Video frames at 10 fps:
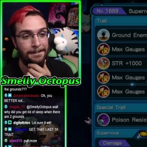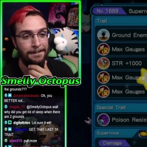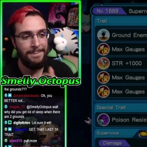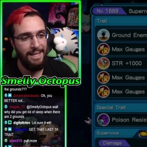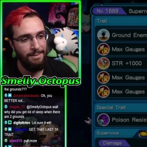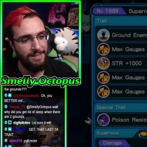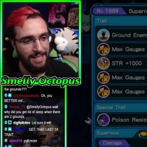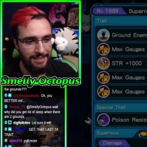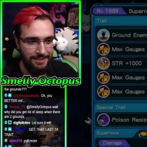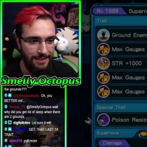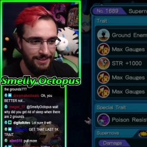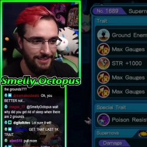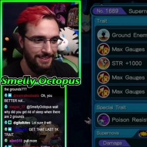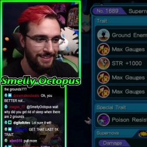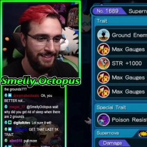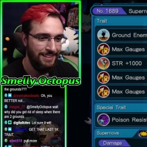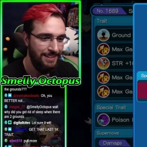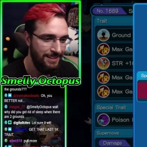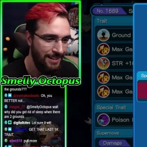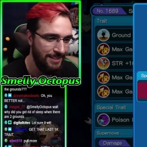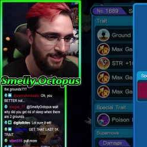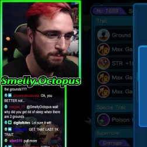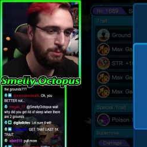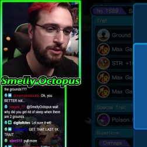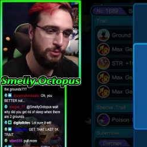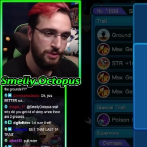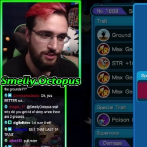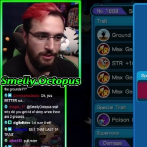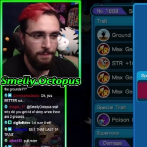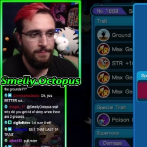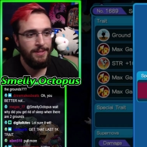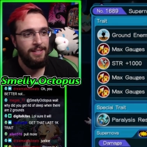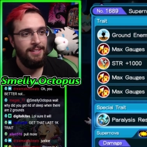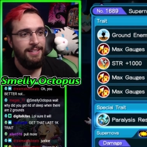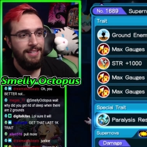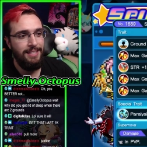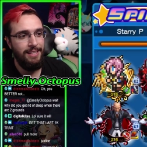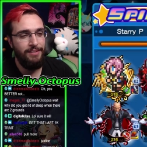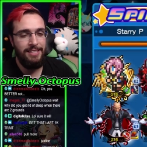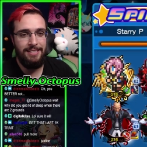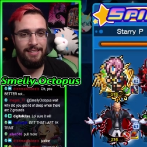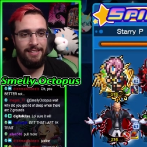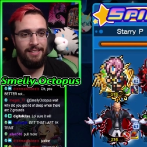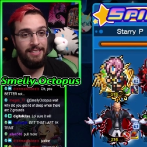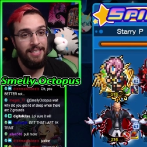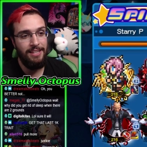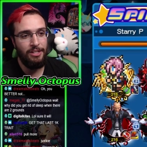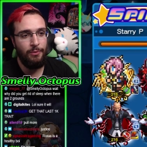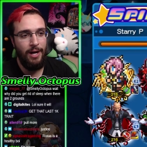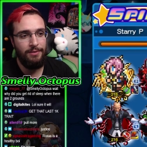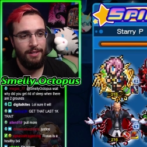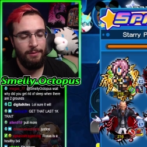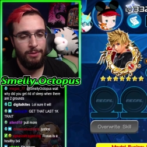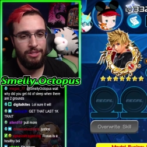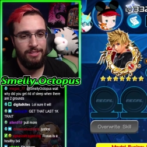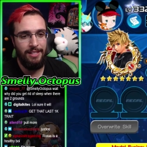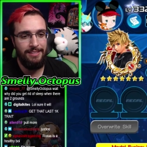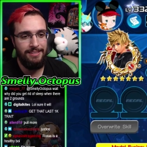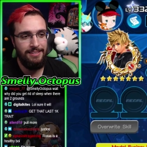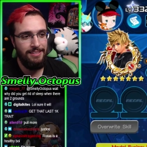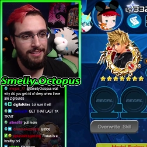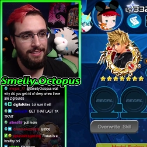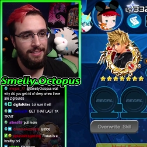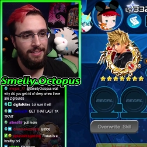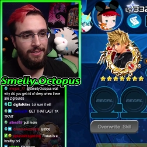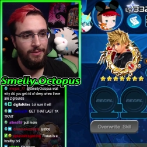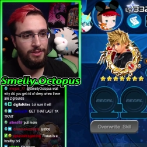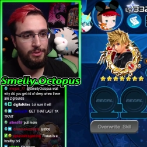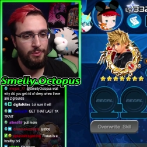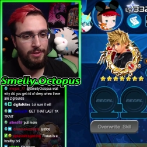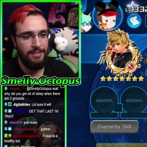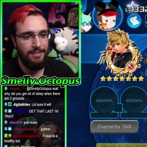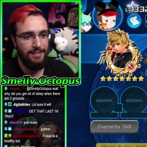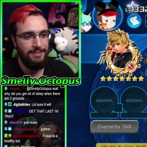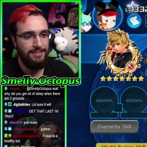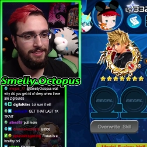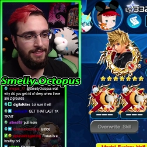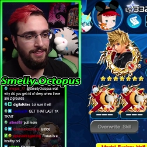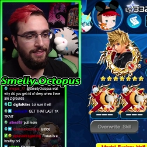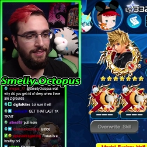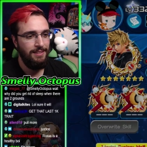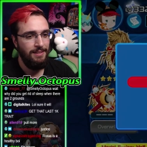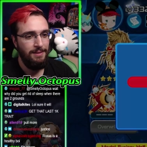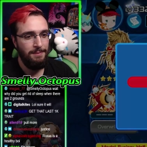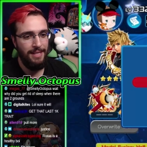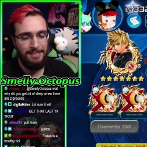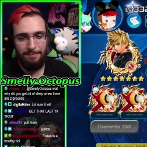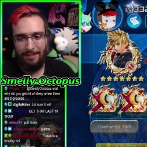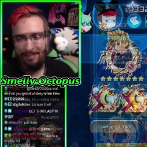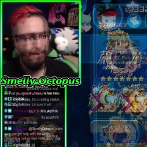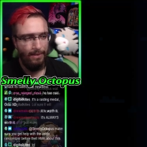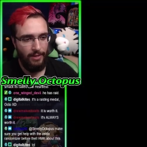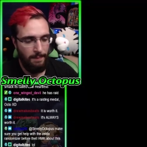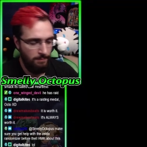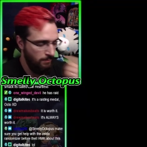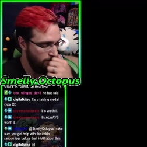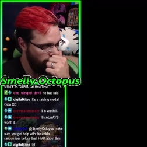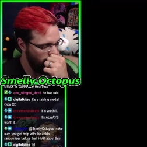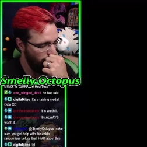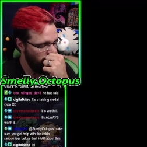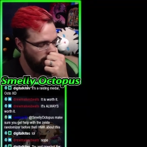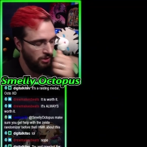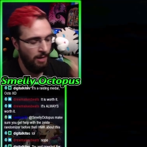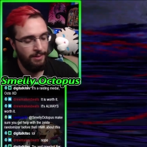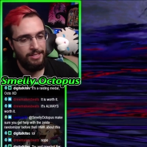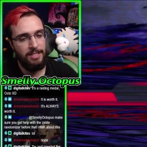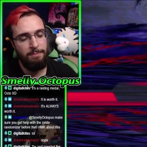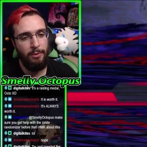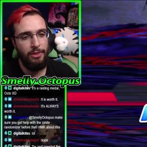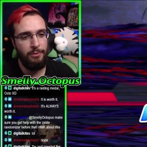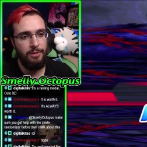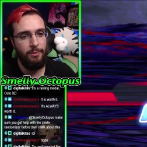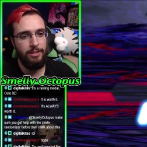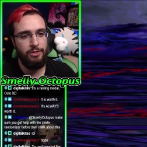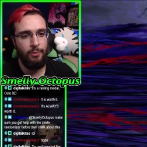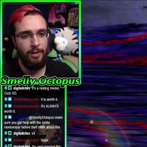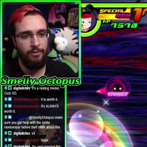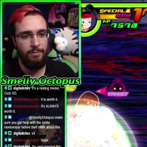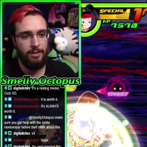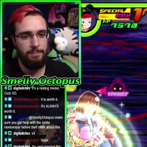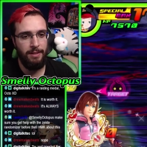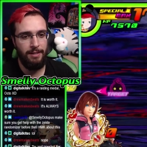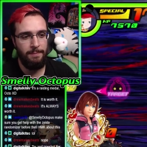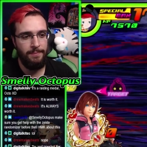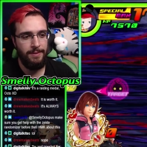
Damn, this guy sucks. I'll take the Pearl's Resist, though. He never gets anything good. He's got the ground on him, which is nice. Which is really nice. That's about it. Okay. Let's try him on a 6.3112 multiplier.